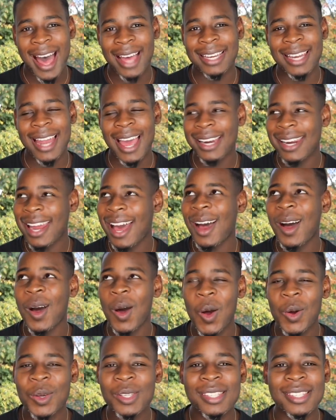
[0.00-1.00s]
Like, that
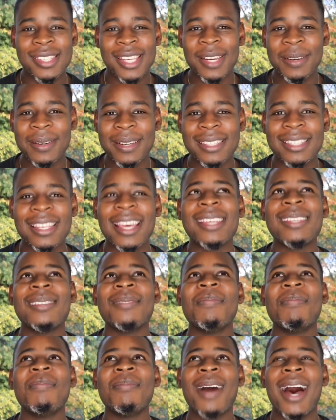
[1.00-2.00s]
whole series is
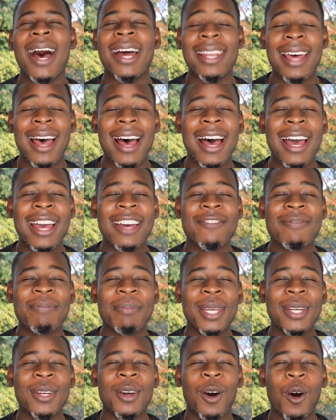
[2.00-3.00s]
mad. I have
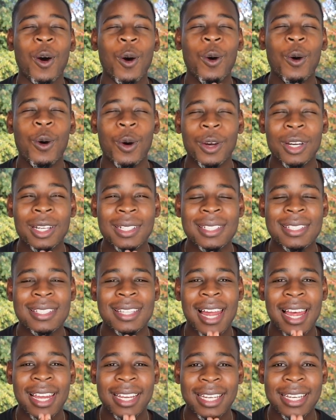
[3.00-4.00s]
been hooked,
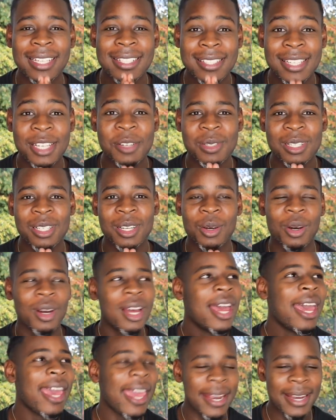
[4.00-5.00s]
like seriously hooked.
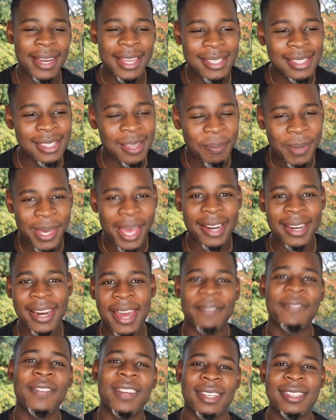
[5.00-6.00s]
It needs to be a
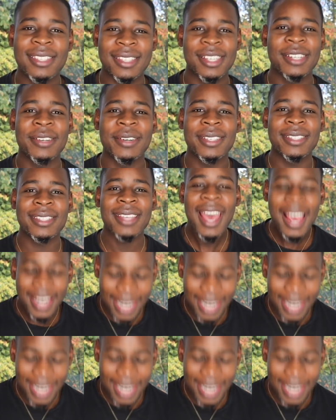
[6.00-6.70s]
Netflix series.